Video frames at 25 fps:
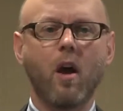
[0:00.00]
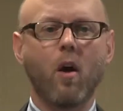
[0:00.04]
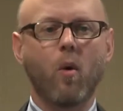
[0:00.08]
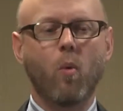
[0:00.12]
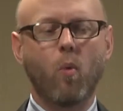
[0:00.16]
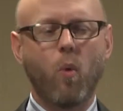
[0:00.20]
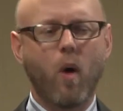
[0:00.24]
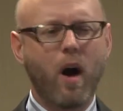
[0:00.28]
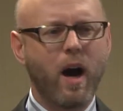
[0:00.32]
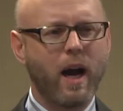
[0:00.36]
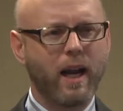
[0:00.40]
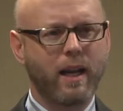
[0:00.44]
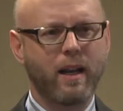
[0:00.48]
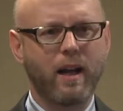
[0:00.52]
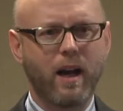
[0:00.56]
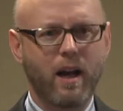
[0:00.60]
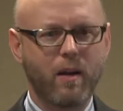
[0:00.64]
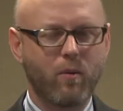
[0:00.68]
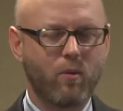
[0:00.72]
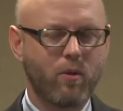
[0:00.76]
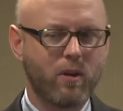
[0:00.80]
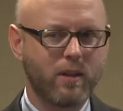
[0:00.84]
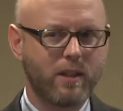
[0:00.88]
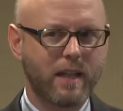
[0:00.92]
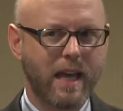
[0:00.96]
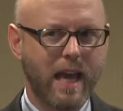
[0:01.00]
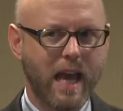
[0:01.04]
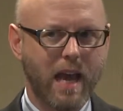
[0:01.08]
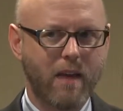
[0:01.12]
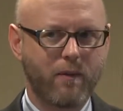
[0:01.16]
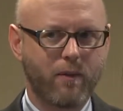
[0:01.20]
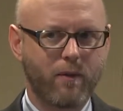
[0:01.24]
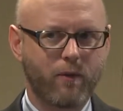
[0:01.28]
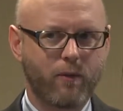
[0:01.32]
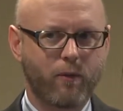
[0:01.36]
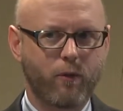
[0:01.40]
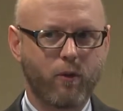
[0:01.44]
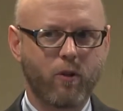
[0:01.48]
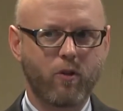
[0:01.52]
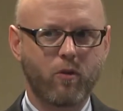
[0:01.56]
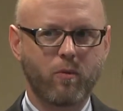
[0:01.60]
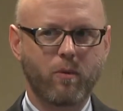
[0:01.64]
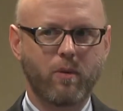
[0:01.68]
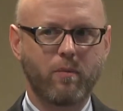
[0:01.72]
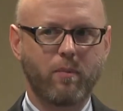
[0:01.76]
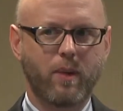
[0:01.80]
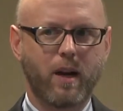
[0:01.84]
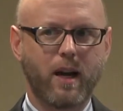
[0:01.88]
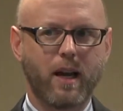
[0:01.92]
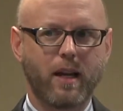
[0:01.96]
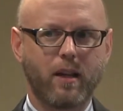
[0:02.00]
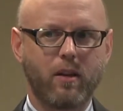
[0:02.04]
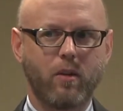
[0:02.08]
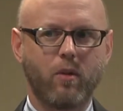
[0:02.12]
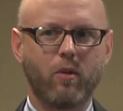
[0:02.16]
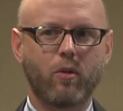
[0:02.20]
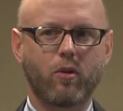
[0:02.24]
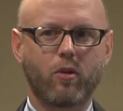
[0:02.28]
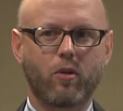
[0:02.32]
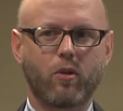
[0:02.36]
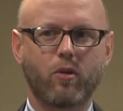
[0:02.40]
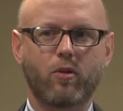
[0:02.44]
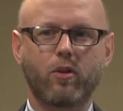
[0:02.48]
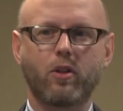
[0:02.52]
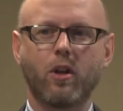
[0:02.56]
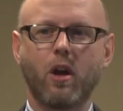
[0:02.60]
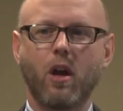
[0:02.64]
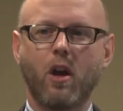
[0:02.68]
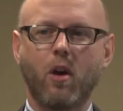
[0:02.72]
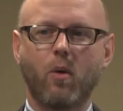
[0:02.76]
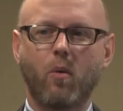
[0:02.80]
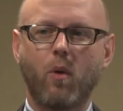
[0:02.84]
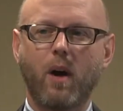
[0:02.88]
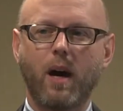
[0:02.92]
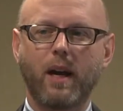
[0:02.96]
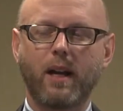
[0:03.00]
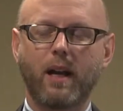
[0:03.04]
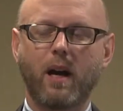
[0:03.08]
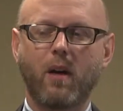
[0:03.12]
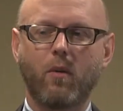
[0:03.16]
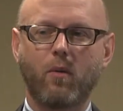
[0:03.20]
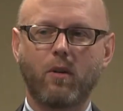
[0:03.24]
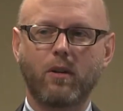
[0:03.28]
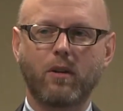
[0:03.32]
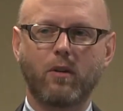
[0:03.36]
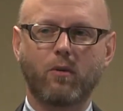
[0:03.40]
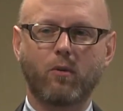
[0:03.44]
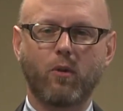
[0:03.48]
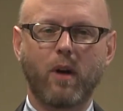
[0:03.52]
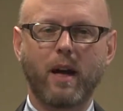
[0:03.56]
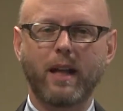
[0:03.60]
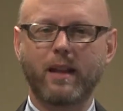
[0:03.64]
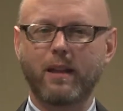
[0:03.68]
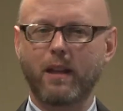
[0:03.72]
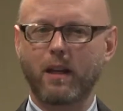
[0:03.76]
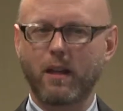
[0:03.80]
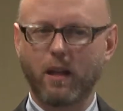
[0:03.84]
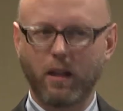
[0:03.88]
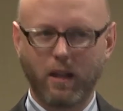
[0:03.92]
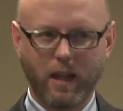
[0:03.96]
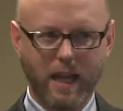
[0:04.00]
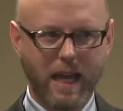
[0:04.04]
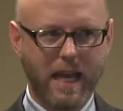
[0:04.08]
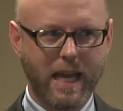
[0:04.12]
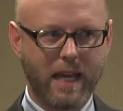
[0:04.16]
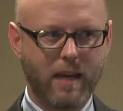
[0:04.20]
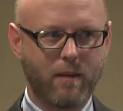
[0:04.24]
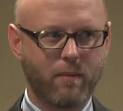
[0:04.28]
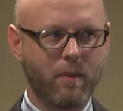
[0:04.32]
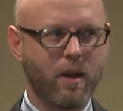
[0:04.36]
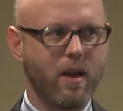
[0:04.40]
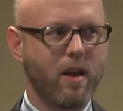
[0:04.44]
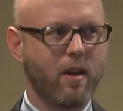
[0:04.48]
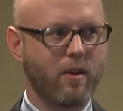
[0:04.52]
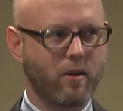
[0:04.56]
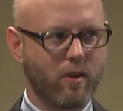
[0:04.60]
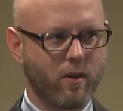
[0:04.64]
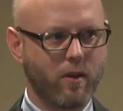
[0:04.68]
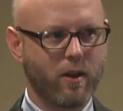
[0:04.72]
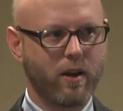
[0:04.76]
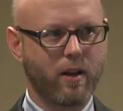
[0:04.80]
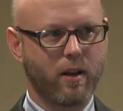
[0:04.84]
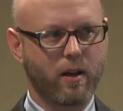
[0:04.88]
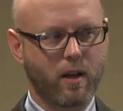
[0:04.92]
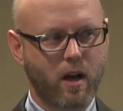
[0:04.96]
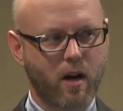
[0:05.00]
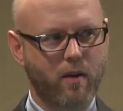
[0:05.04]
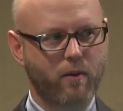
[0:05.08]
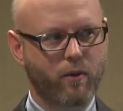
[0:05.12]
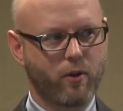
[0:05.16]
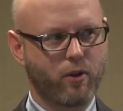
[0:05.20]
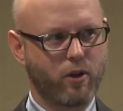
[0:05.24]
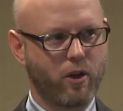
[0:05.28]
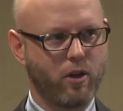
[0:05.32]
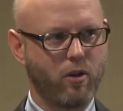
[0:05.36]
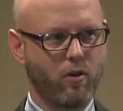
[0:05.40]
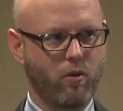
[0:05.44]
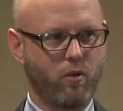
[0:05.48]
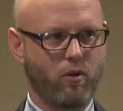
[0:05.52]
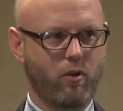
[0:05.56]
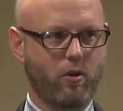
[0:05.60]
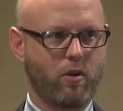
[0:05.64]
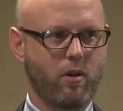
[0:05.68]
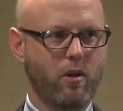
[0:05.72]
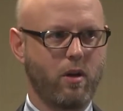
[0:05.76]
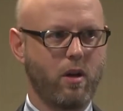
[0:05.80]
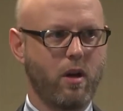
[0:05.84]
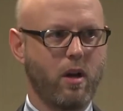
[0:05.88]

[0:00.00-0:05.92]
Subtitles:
Why not want to have infringement by users? Why not want to write the claim so that it covers a user?